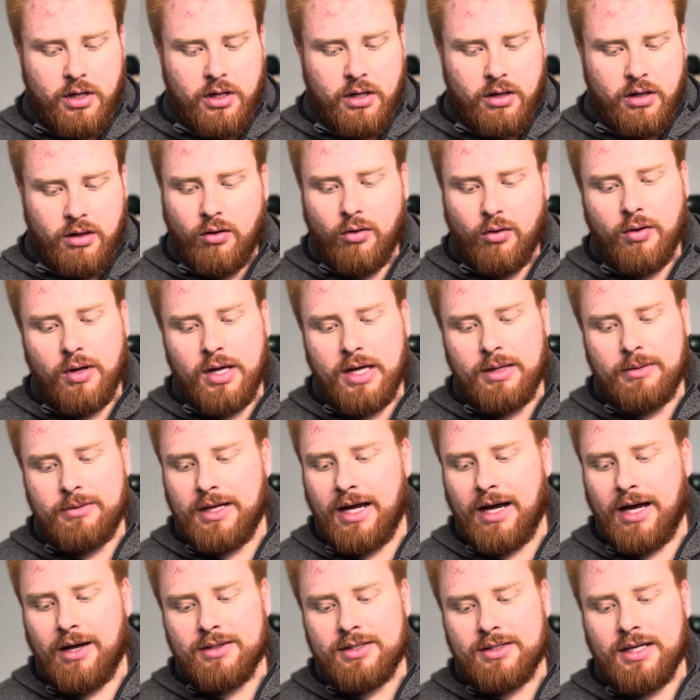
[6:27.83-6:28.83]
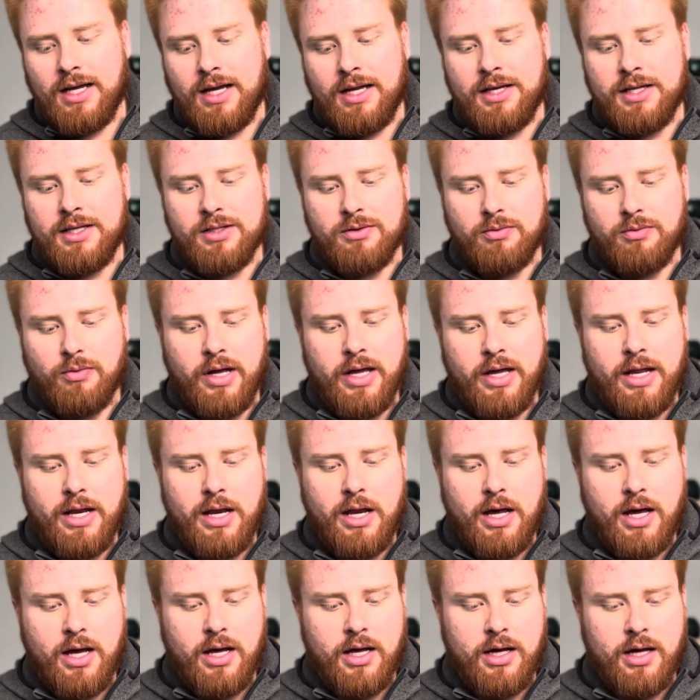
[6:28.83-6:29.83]
The only downside is when
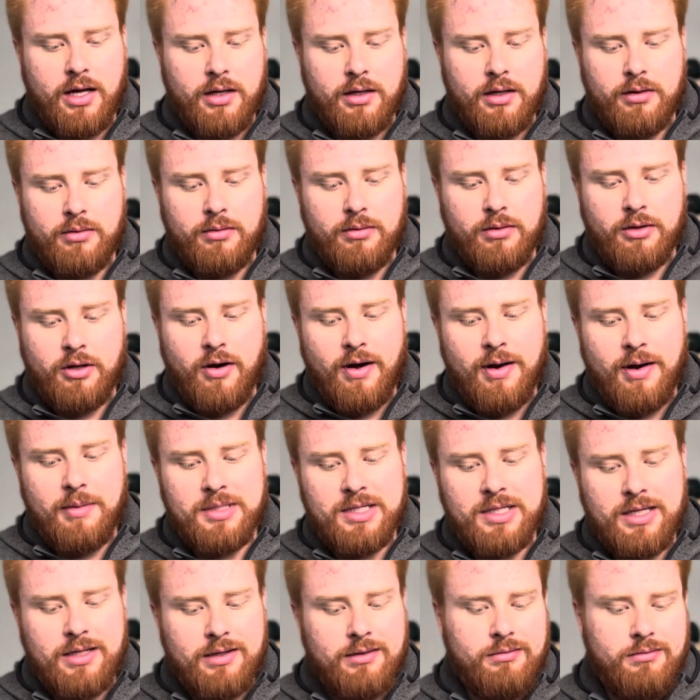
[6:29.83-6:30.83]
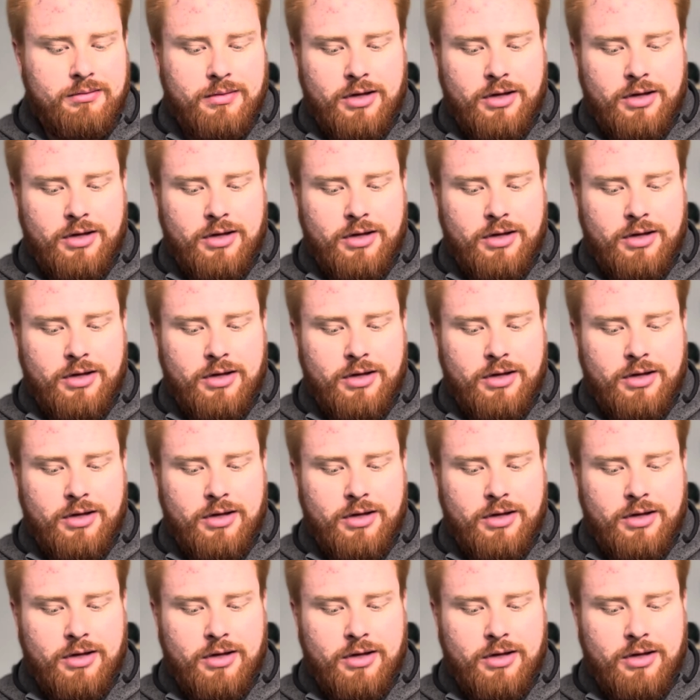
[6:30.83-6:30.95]
they're empty.